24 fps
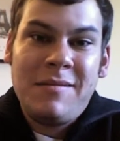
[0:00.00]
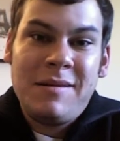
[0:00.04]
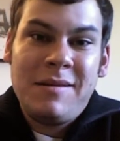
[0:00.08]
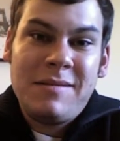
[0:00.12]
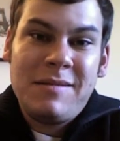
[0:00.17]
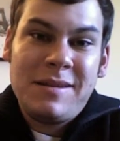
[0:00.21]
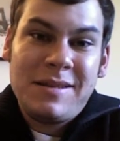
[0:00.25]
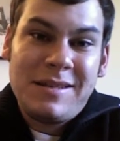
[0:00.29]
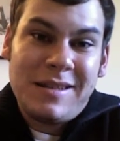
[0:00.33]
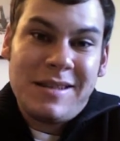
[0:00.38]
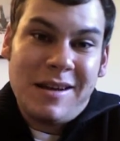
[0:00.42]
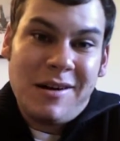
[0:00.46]

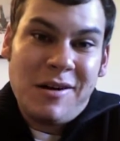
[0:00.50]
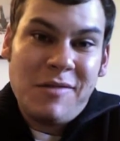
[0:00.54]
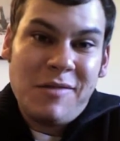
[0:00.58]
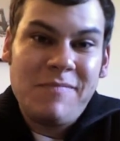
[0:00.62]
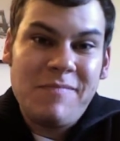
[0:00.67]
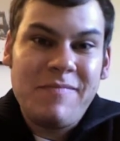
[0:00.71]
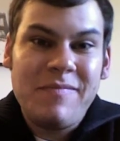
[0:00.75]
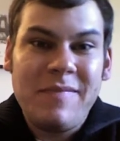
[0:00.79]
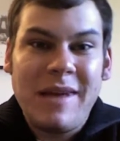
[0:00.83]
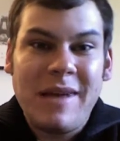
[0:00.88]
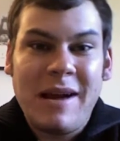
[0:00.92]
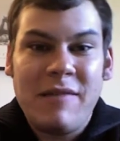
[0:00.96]
So
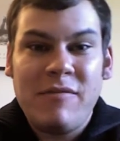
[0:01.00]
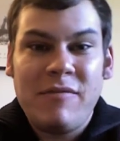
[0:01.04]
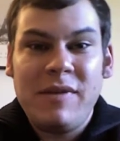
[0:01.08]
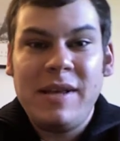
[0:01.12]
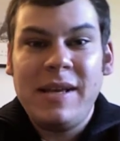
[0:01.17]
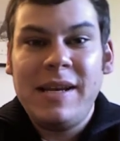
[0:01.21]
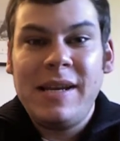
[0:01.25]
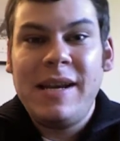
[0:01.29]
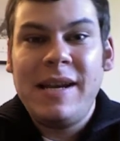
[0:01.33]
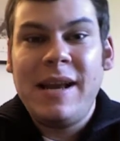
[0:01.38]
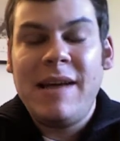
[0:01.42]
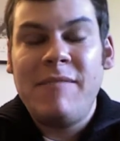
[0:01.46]
I
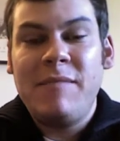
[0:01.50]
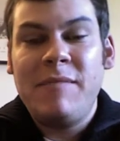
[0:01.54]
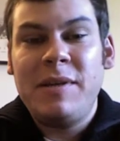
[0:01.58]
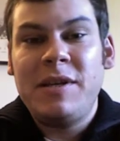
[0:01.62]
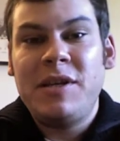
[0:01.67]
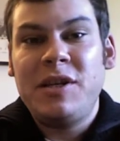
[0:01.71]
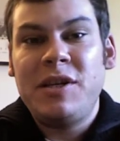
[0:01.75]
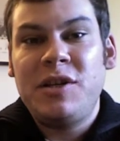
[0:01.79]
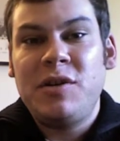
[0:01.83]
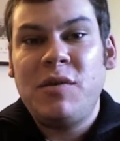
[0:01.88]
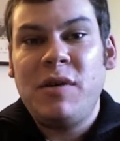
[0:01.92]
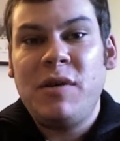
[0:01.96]
really didn't have
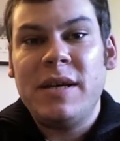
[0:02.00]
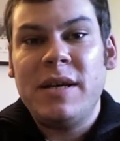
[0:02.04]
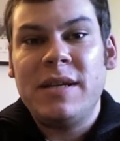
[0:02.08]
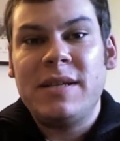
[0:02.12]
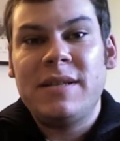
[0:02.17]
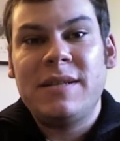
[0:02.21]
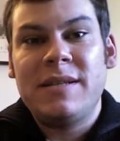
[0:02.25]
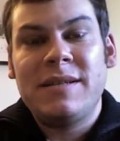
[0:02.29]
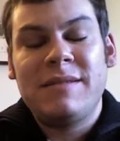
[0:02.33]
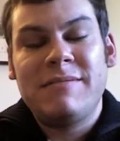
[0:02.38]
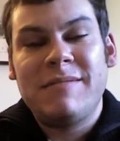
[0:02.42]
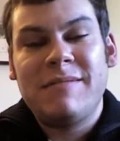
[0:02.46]
much
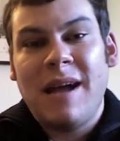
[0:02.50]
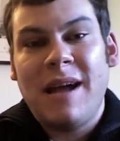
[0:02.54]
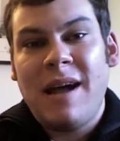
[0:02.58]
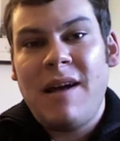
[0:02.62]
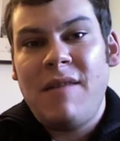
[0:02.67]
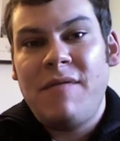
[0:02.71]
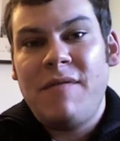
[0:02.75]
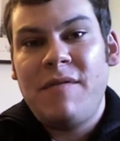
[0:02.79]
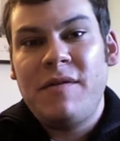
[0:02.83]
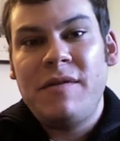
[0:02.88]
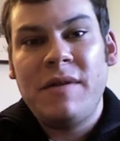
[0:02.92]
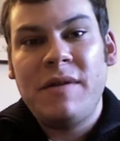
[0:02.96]
choice. I
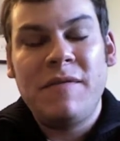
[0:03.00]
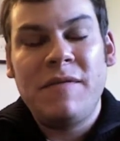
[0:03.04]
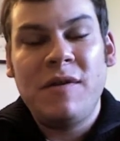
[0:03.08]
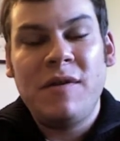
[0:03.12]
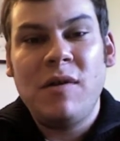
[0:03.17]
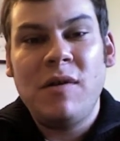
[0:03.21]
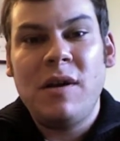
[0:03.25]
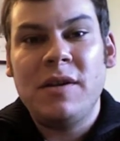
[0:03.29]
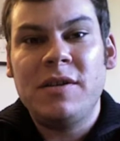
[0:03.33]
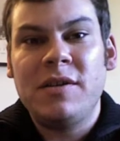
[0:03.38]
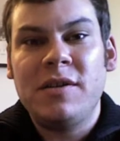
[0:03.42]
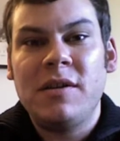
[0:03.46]
offered a few
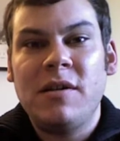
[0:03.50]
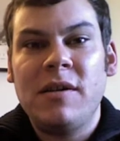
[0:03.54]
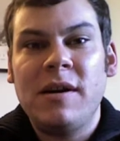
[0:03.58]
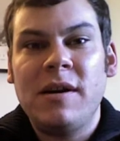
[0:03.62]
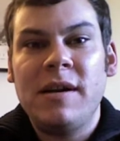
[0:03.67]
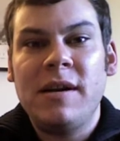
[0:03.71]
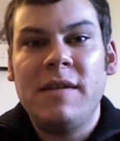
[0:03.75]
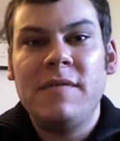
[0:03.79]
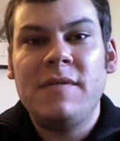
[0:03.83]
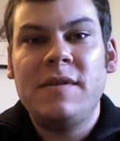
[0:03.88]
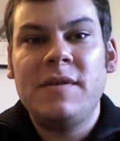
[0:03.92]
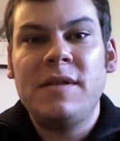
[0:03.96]

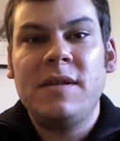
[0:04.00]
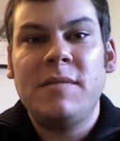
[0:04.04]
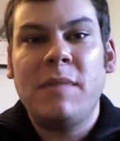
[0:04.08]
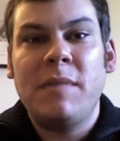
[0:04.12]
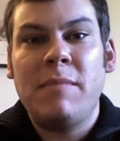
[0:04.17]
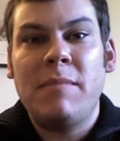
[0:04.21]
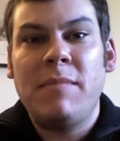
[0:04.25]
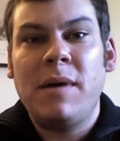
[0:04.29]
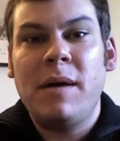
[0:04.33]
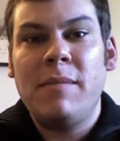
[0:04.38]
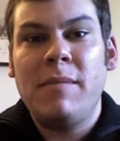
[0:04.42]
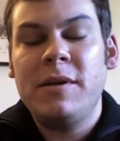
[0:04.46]
alternatives to my
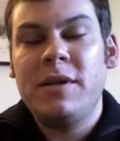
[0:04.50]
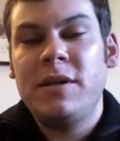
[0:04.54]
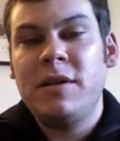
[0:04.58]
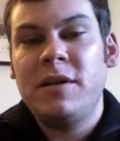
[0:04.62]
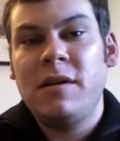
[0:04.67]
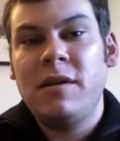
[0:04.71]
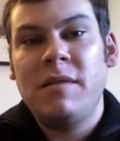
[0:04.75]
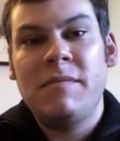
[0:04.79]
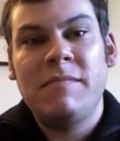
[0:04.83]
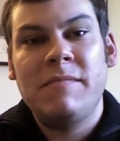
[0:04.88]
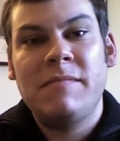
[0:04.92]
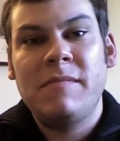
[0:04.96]

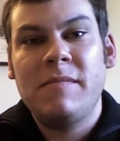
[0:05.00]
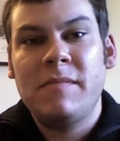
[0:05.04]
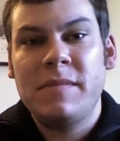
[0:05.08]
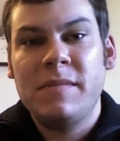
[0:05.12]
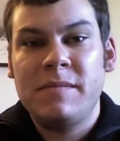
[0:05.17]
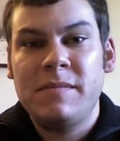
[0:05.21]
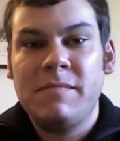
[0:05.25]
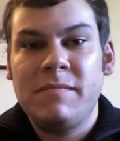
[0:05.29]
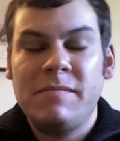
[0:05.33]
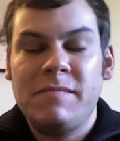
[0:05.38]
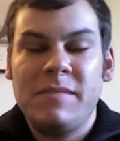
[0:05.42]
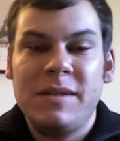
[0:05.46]
publisher,
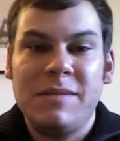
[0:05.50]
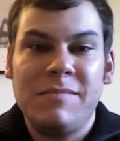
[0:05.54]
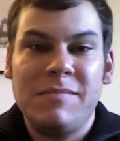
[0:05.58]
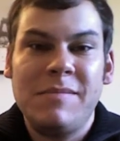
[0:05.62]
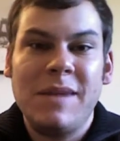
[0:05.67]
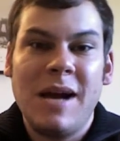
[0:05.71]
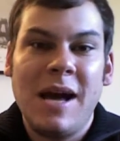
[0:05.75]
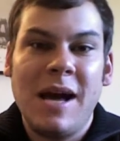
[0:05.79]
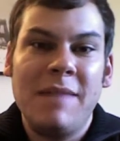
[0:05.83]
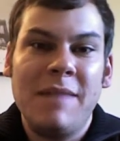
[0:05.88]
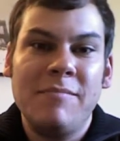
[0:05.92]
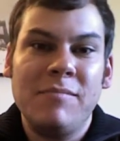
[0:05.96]
some
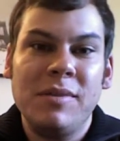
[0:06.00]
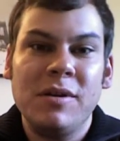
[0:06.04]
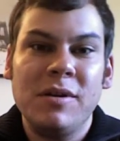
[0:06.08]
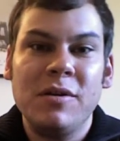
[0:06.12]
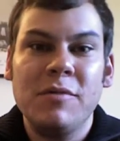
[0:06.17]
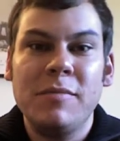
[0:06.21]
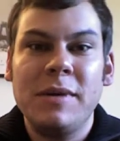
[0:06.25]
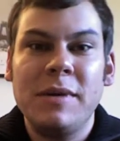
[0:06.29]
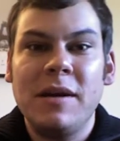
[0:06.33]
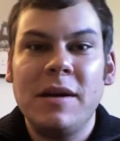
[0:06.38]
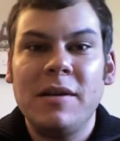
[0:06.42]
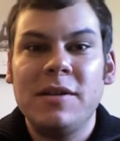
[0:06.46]

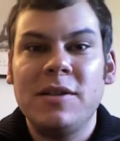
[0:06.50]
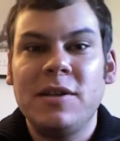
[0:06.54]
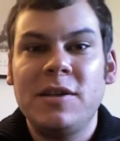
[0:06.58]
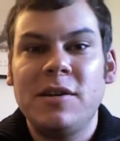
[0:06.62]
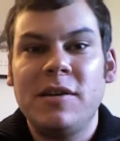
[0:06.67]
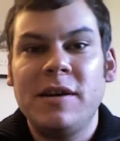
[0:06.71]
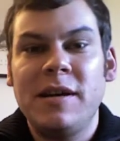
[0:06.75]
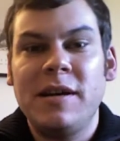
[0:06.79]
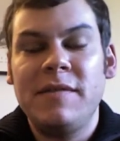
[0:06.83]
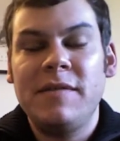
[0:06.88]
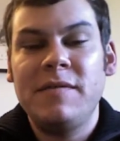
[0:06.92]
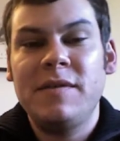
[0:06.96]
non-blurby
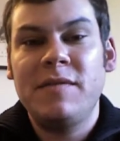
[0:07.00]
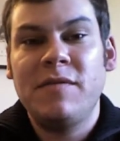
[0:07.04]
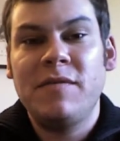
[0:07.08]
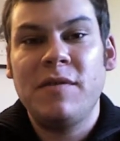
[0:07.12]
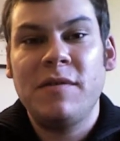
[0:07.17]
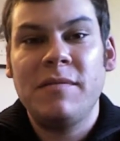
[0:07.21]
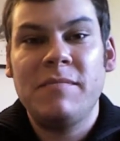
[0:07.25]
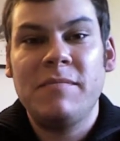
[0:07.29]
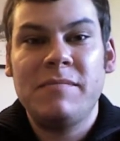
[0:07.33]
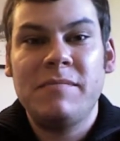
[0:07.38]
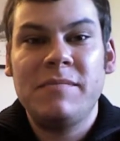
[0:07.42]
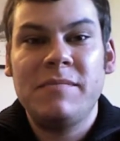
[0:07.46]
alternatives
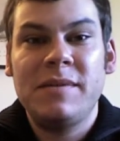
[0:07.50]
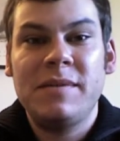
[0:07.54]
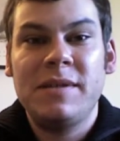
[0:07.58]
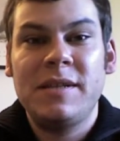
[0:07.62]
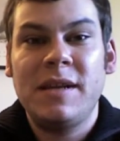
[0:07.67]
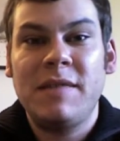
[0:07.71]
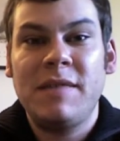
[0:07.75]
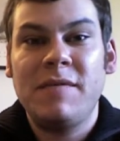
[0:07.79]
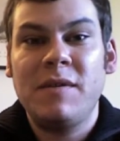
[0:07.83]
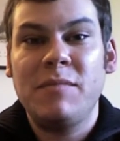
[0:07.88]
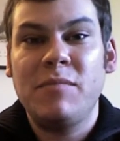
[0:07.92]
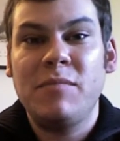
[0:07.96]
for
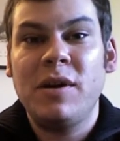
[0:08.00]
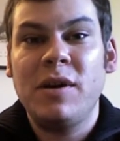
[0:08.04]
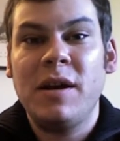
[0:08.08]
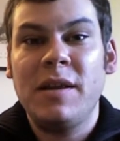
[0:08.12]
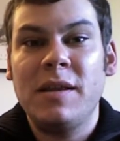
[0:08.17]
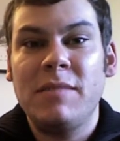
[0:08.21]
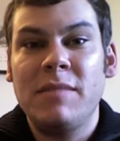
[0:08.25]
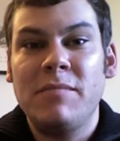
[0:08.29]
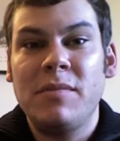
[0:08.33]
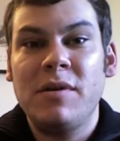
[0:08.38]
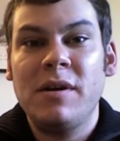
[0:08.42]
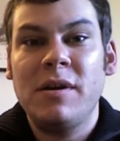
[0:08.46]
stuff to put on
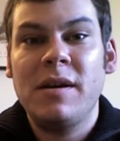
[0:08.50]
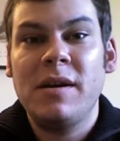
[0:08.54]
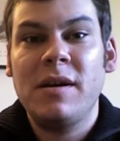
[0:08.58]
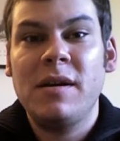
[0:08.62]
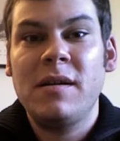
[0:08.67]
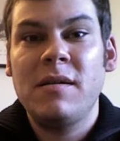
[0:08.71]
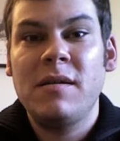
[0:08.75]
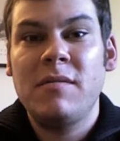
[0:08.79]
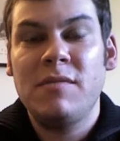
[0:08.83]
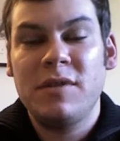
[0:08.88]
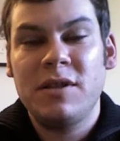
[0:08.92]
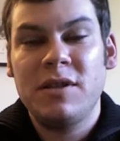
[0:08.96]
the book,
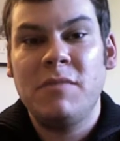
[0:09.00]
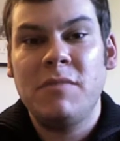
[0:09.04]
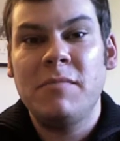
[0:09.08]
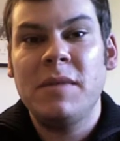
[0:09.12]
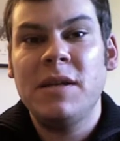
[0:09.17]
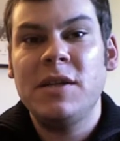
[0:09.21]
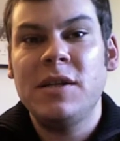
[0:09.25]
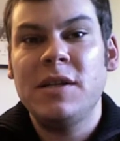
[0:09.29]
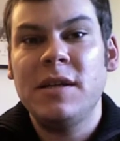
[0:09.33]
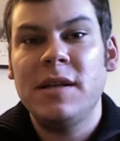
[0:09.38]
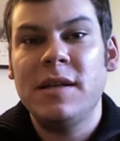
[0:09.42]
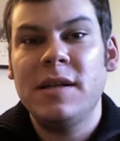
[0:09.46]
which I'll
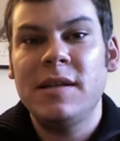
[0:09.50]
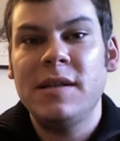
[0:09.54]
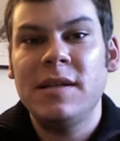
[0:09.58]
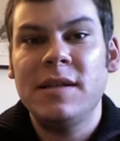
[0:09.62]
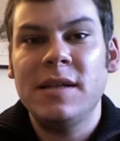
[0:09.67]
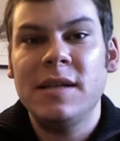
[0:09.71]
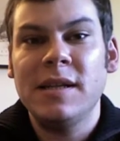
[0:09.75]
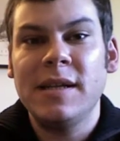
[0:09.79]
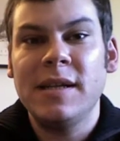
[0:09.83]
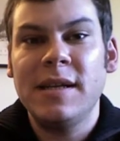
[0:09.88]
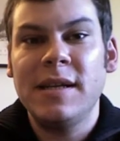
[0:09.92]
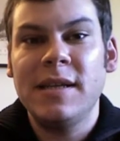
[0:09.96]
mention in the
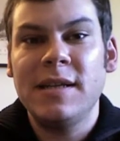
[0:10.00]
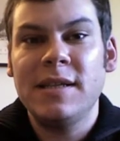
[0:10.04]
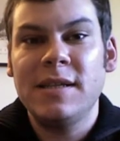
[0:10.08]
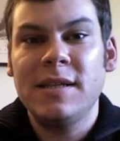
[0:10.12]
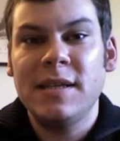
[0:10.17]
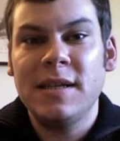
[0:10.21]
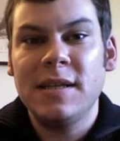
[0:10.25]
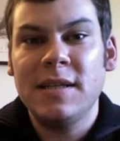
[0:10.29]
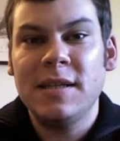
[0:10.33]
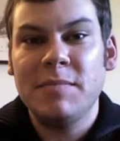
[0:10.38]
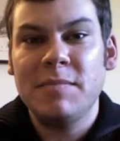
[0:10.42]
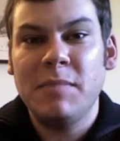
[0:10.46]
deleted
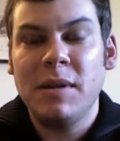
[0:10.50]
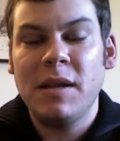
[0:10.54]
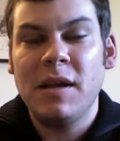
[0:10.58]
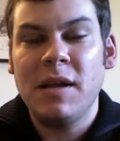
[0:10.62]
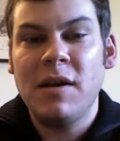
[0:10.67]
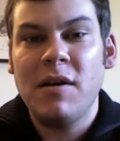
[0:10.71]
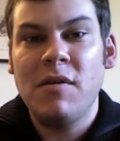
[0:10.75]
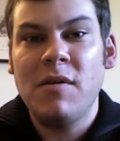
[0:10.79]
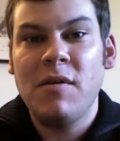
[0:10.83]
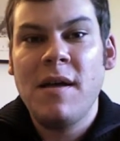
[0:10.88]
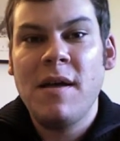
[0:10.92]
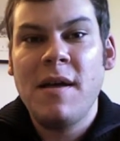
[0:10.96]
scenes below.